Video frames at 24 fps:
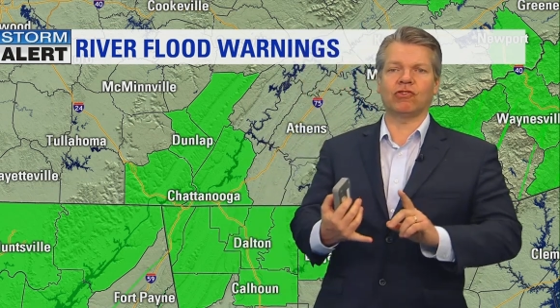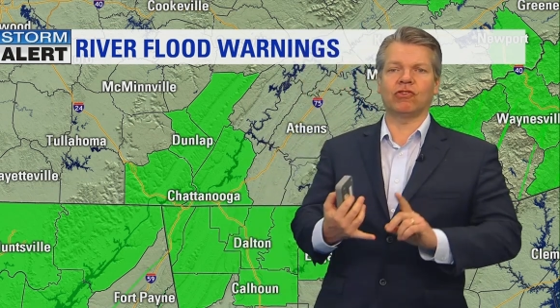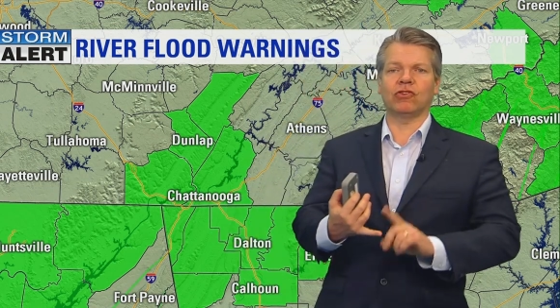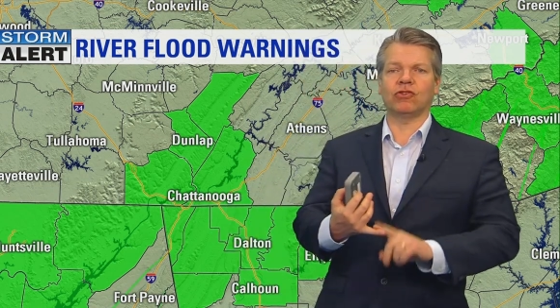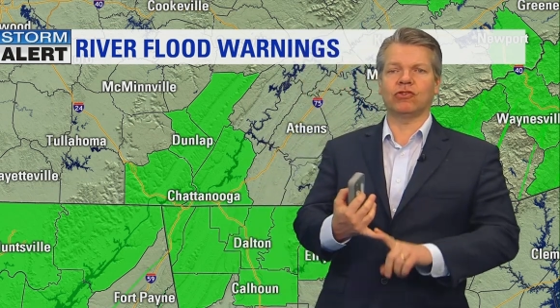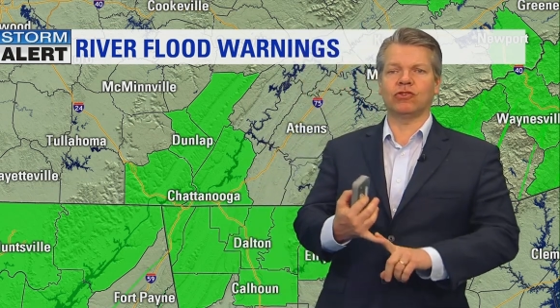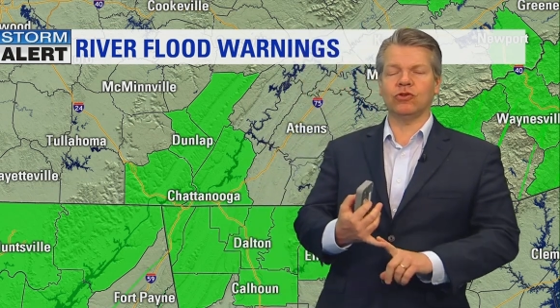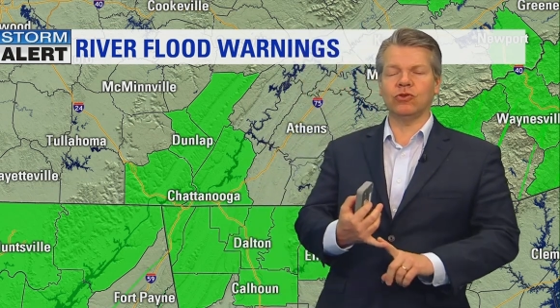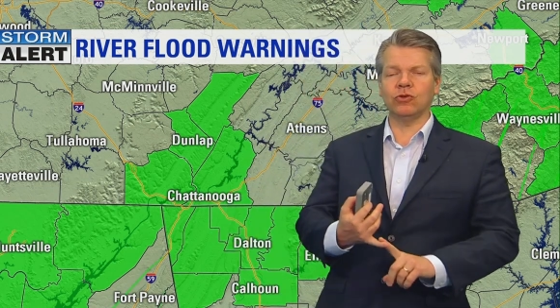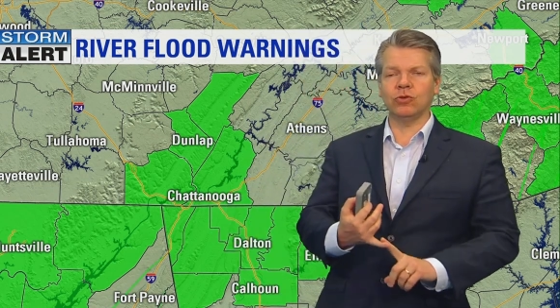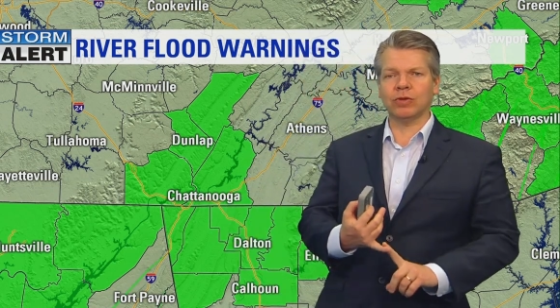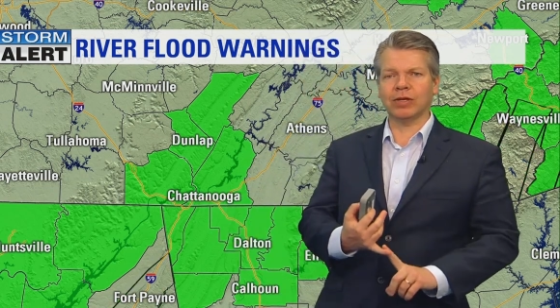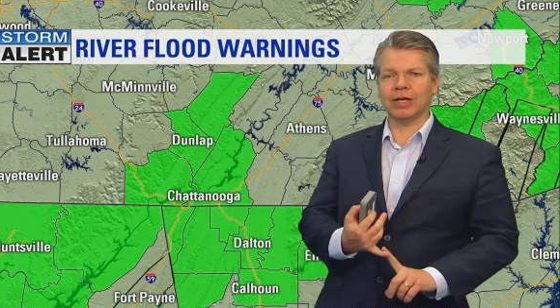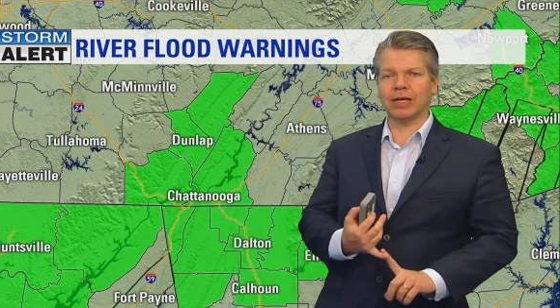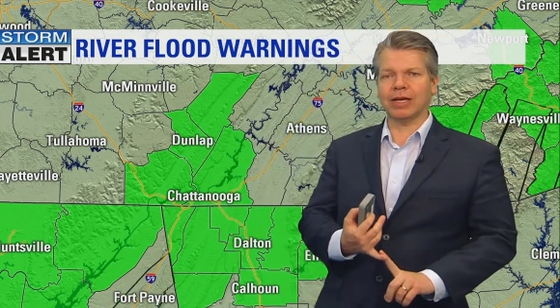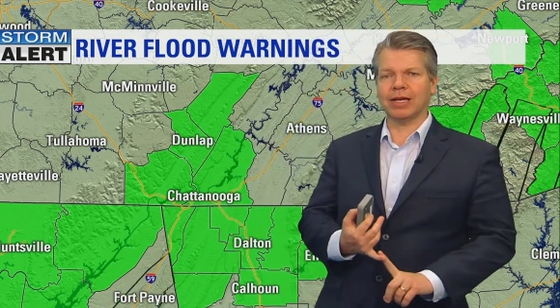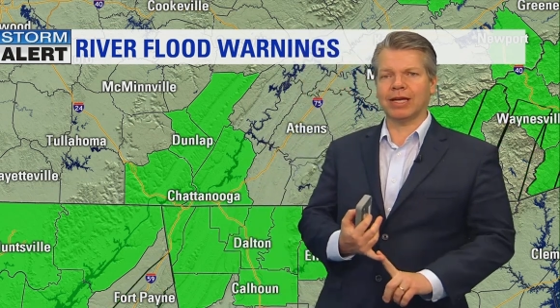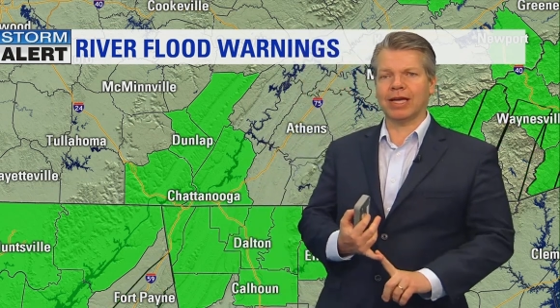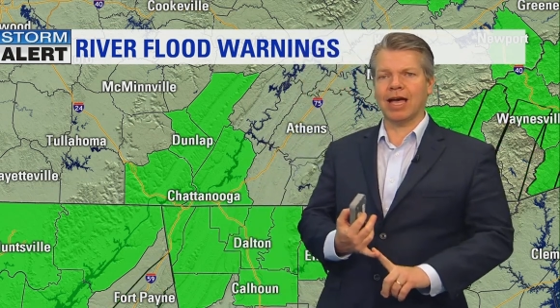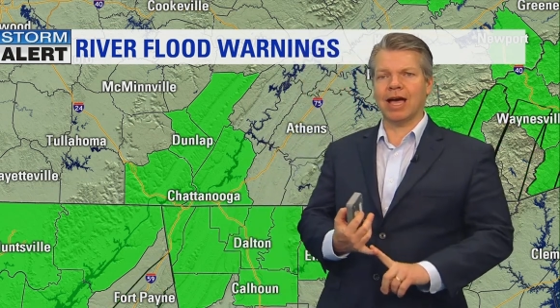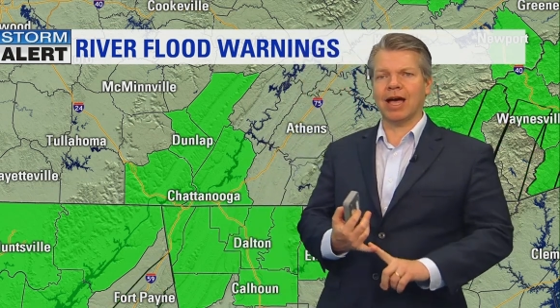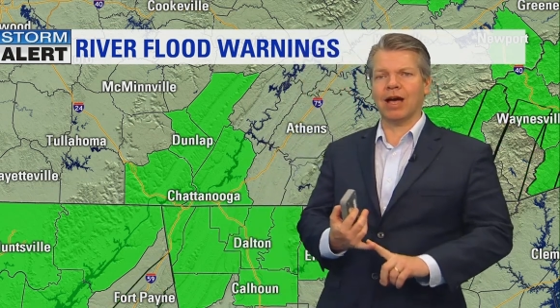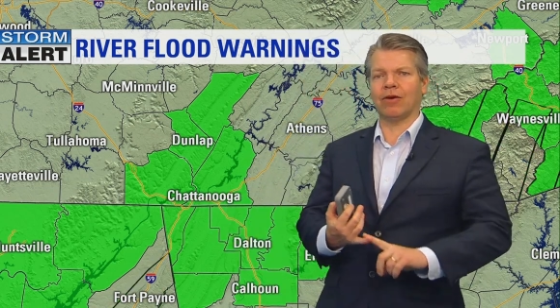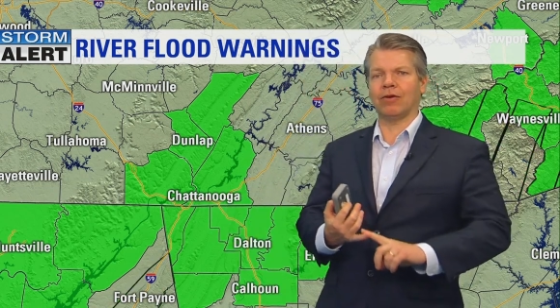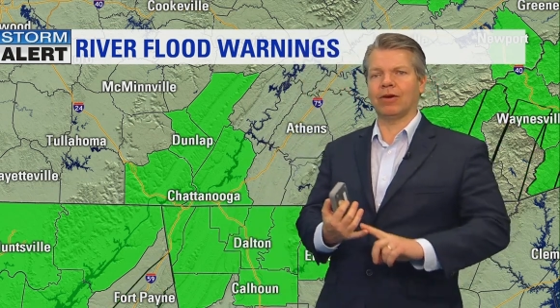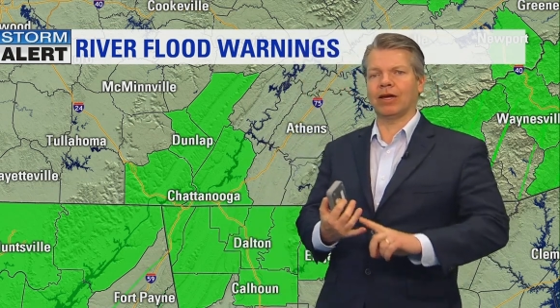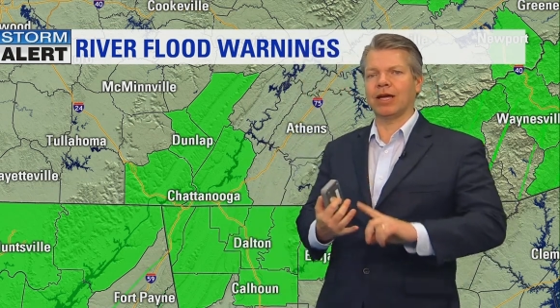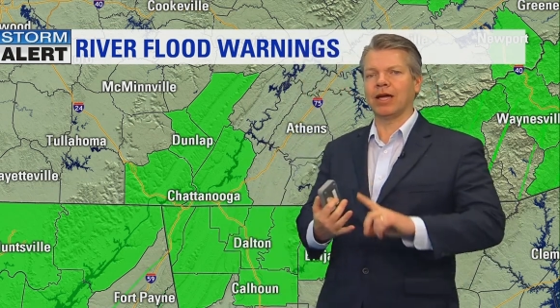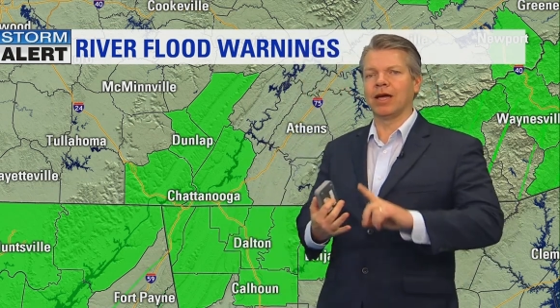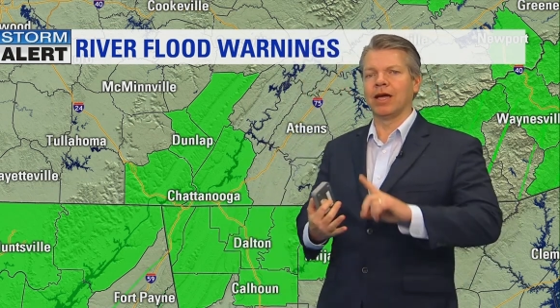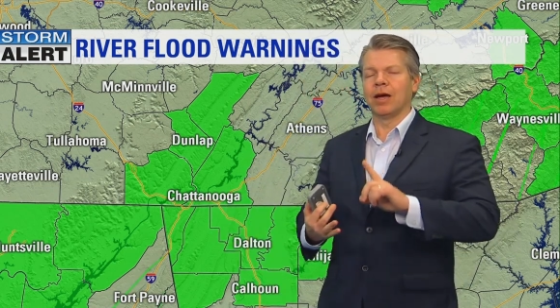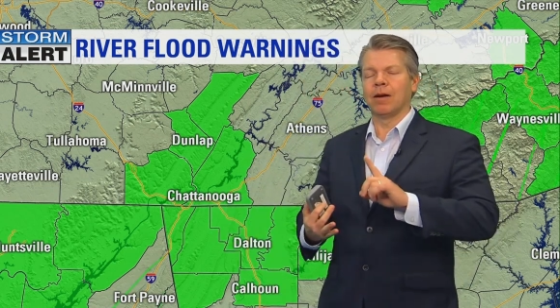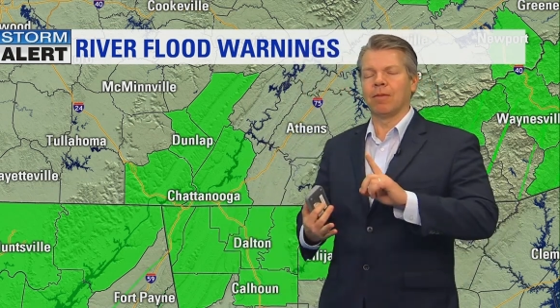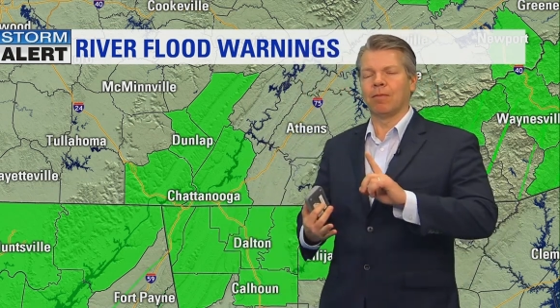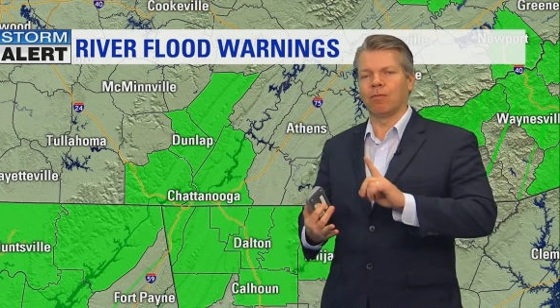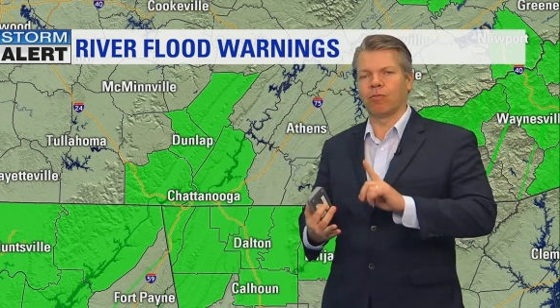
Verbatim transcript: Chattooga County,